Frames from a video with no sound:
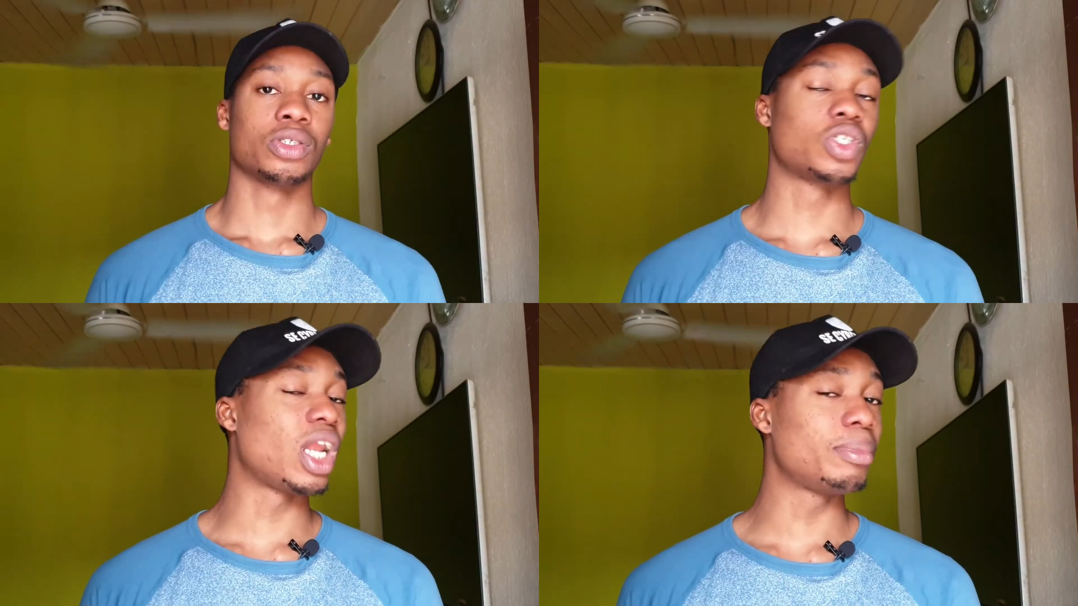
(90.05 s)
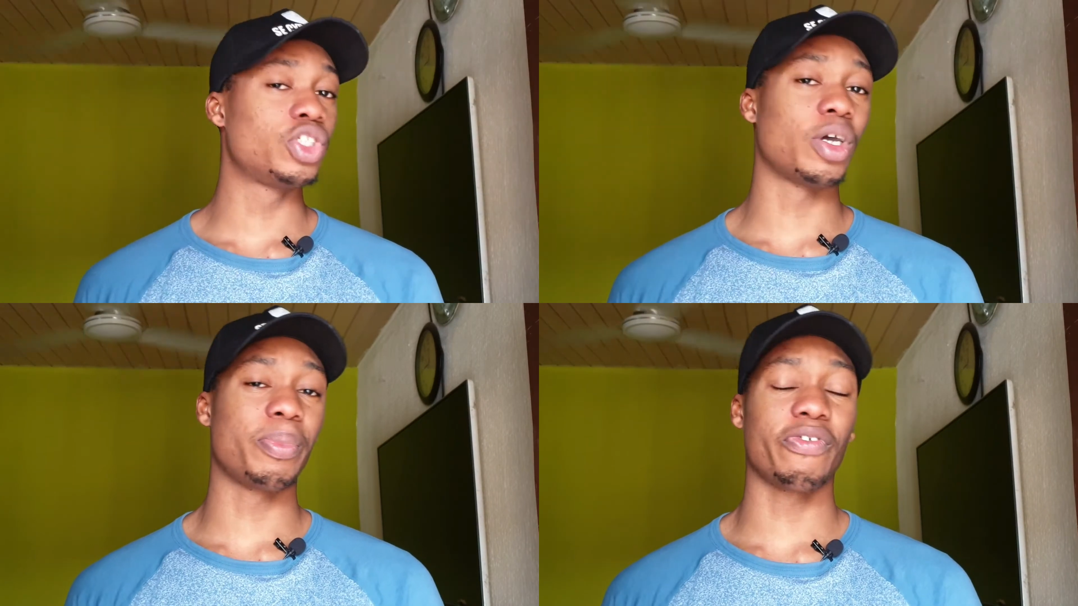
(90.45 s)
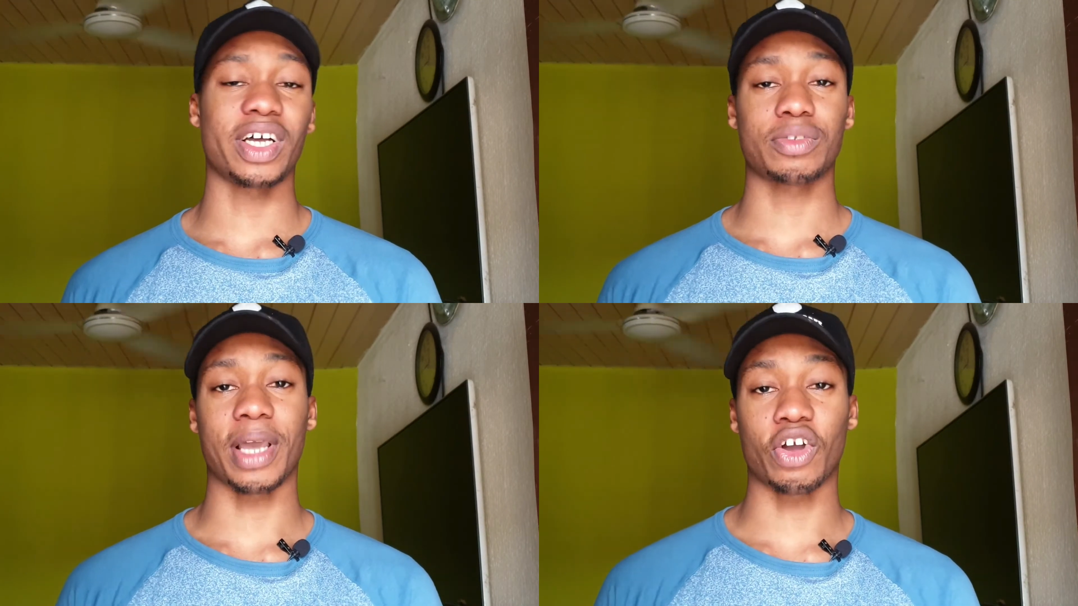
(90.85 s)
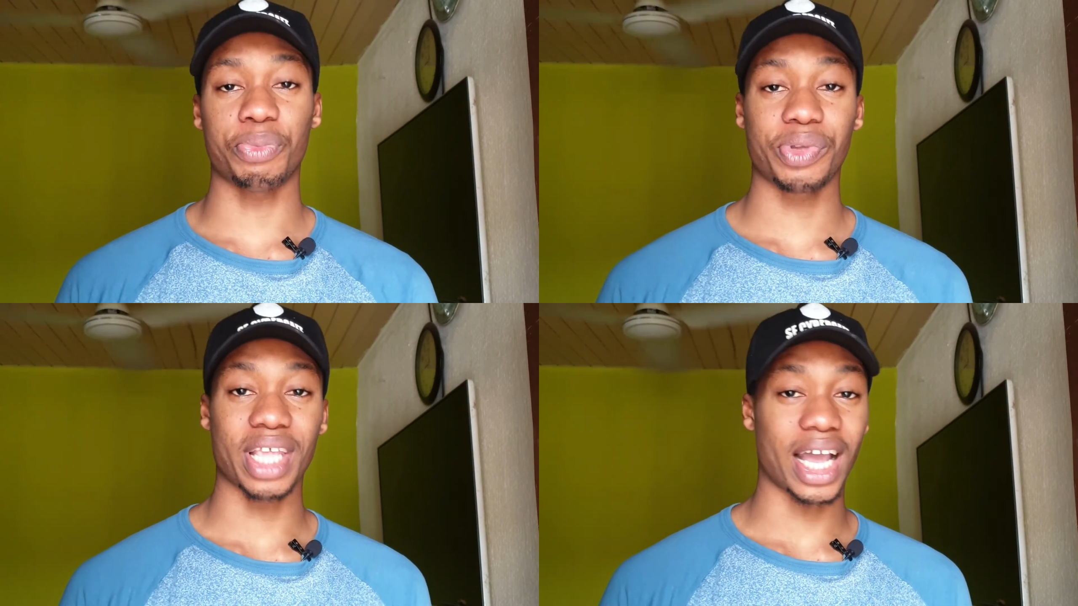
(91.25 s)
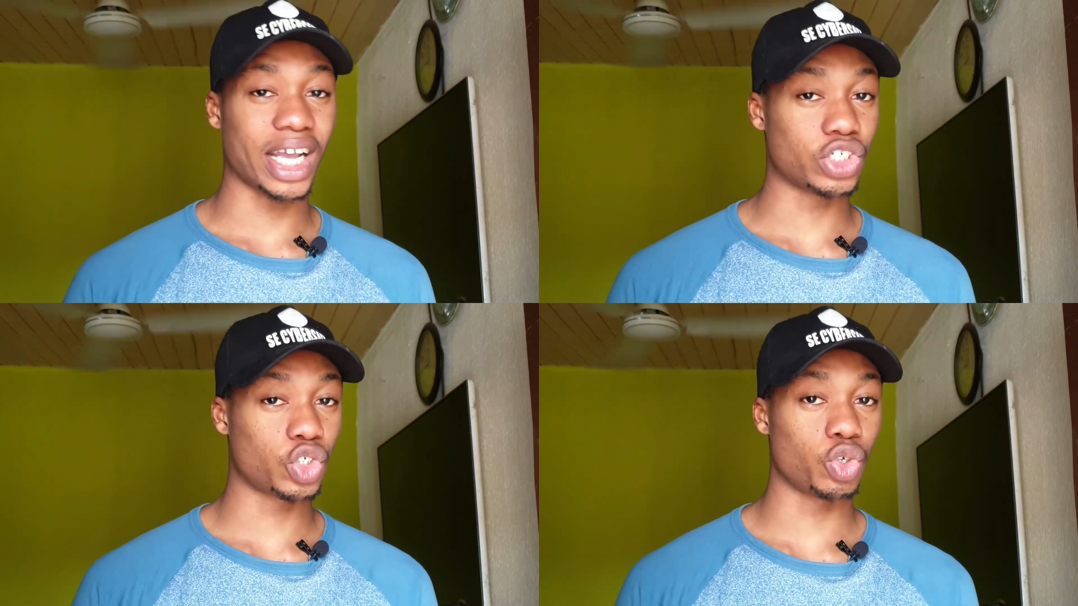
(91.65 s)
So let me jump over to my computer
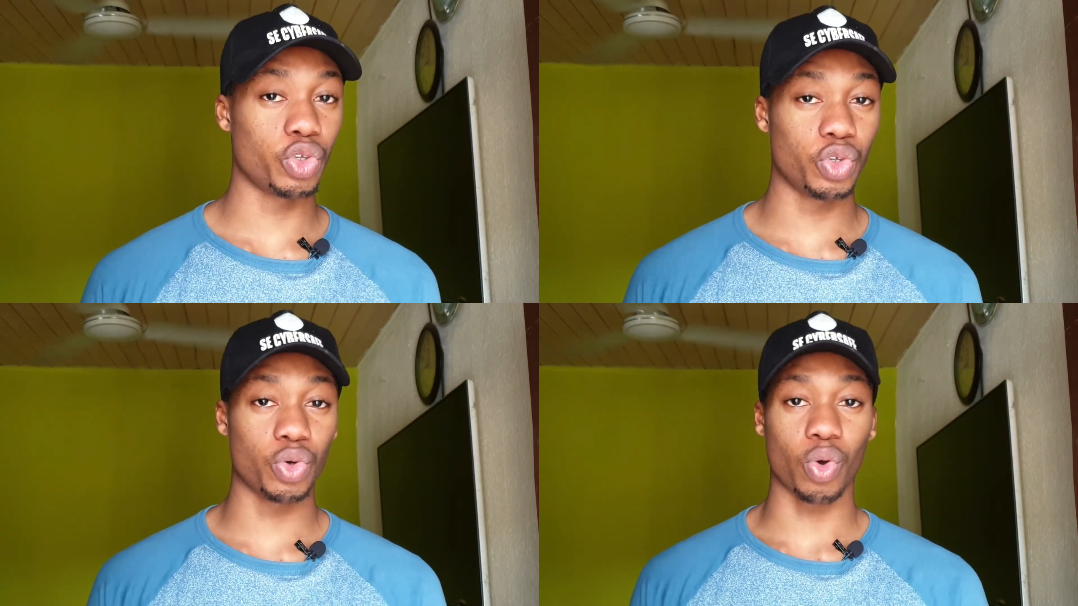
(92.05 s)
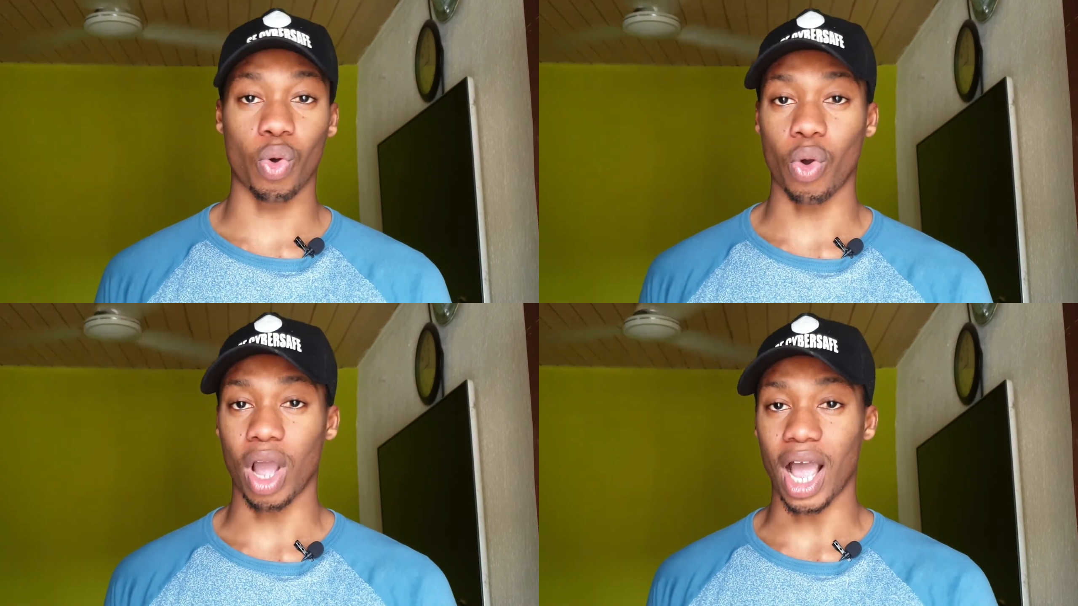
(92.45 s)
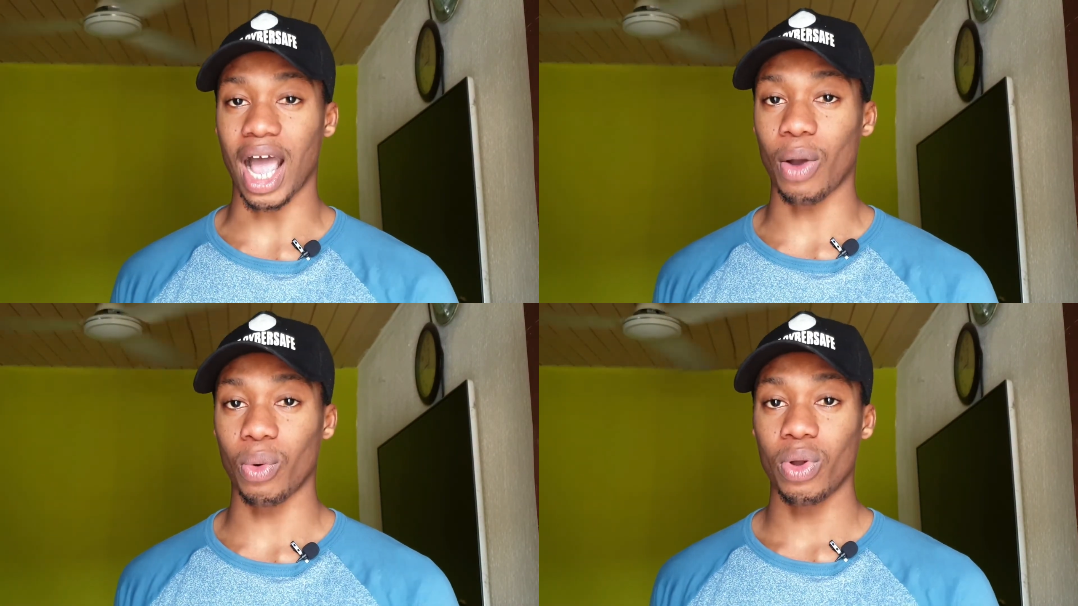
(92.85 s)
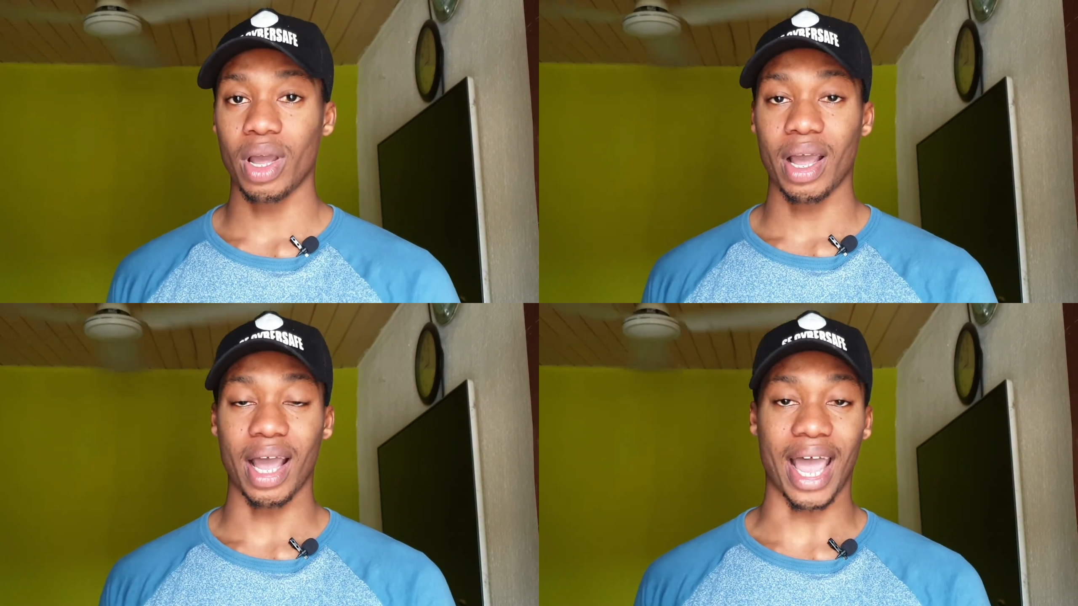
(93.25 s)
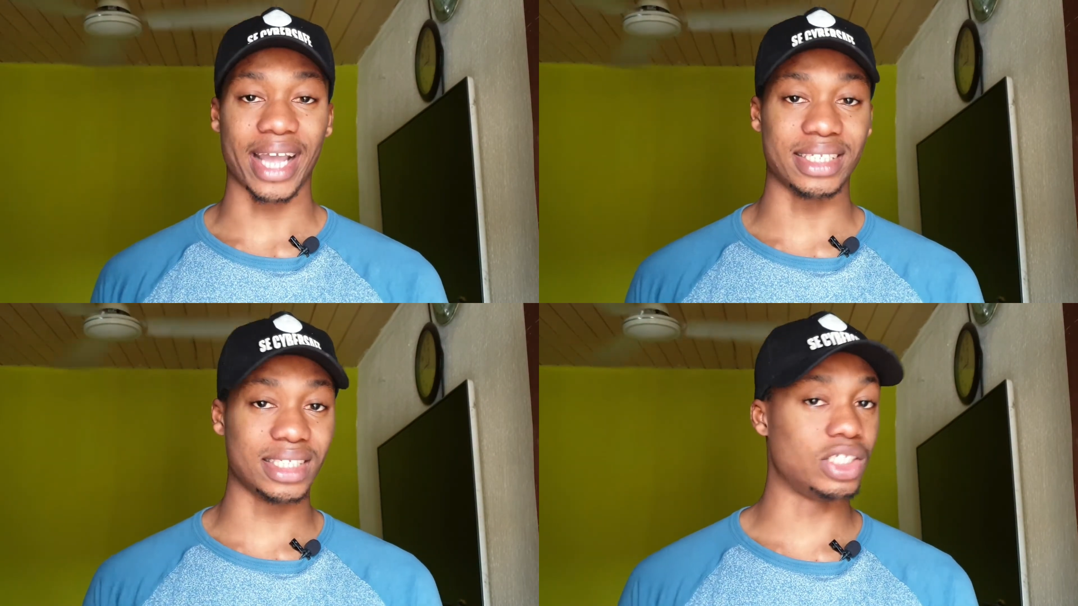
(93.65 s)
and show you how
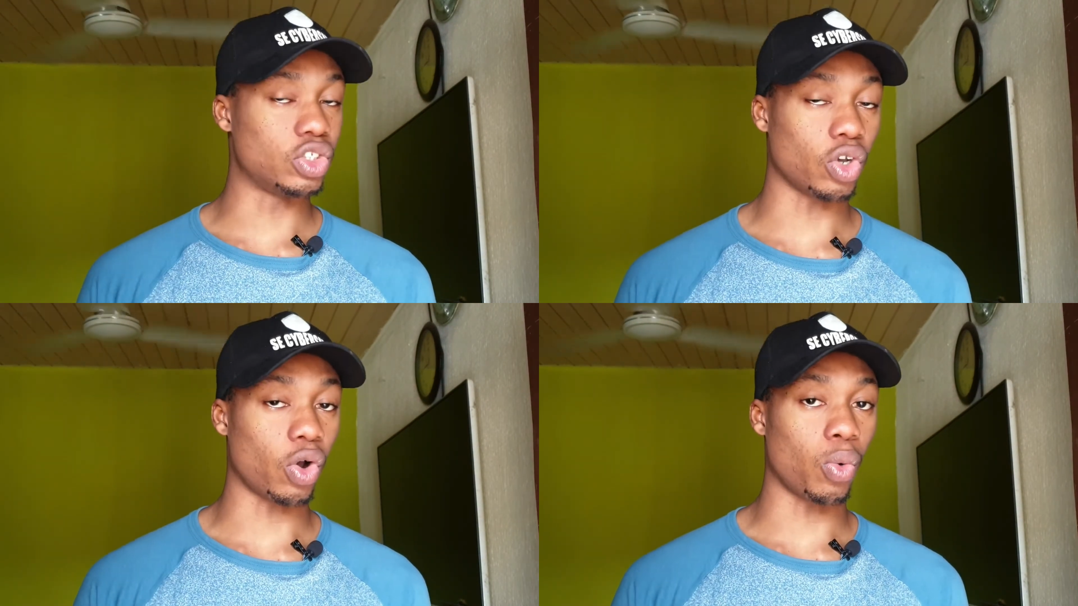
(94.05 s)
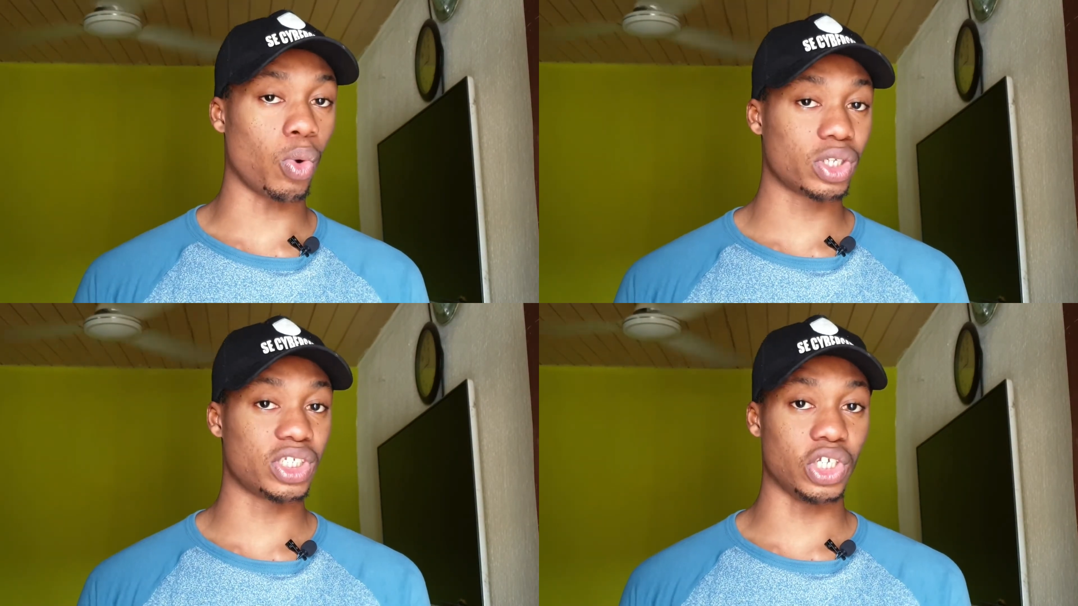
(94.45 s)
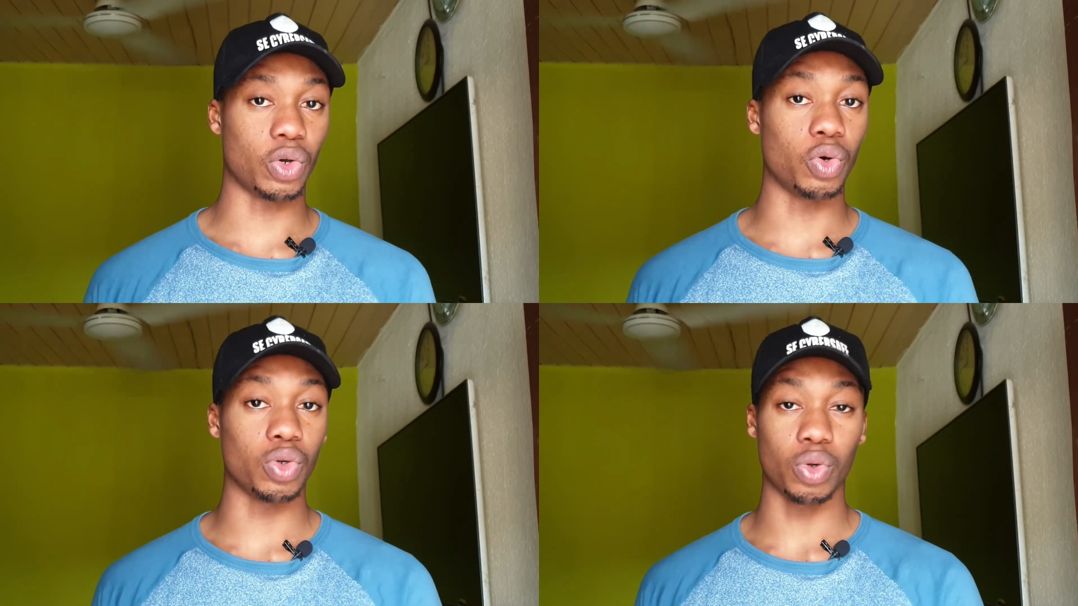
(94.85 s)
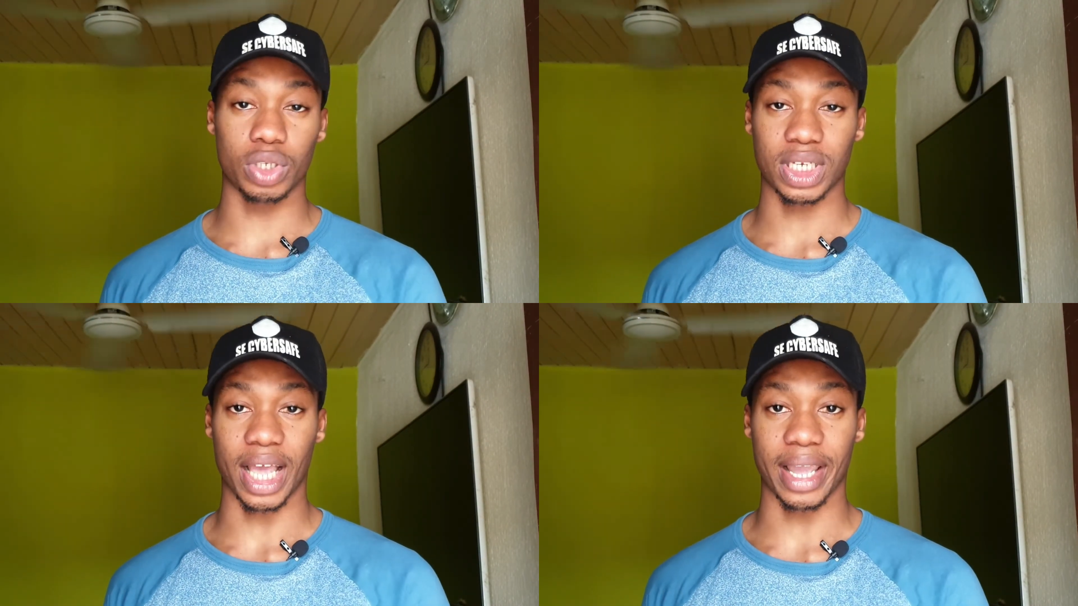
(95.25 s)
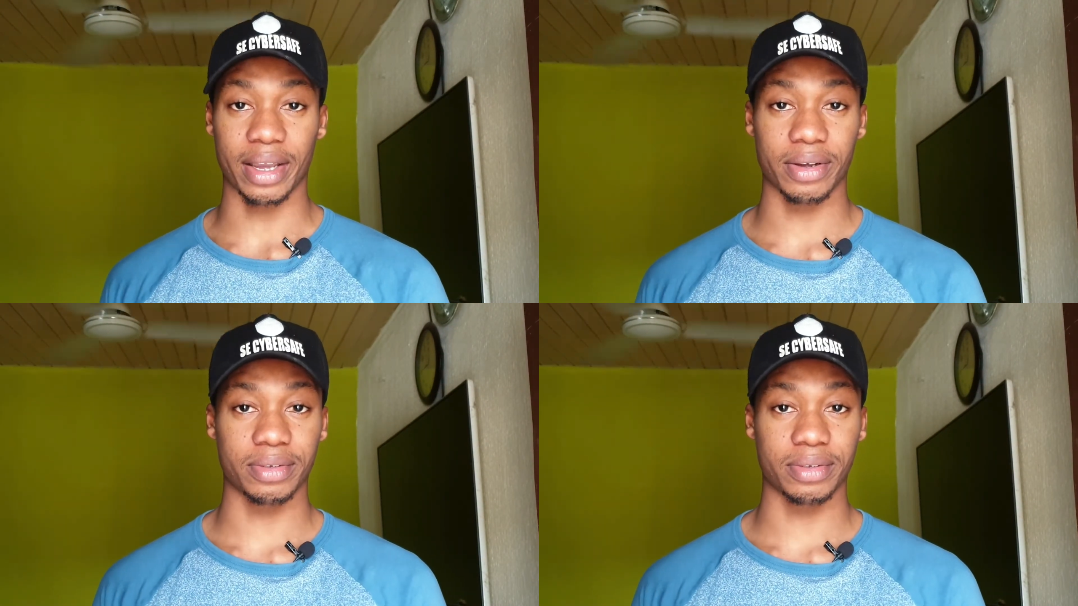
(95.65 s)
I did it or what the code looks like.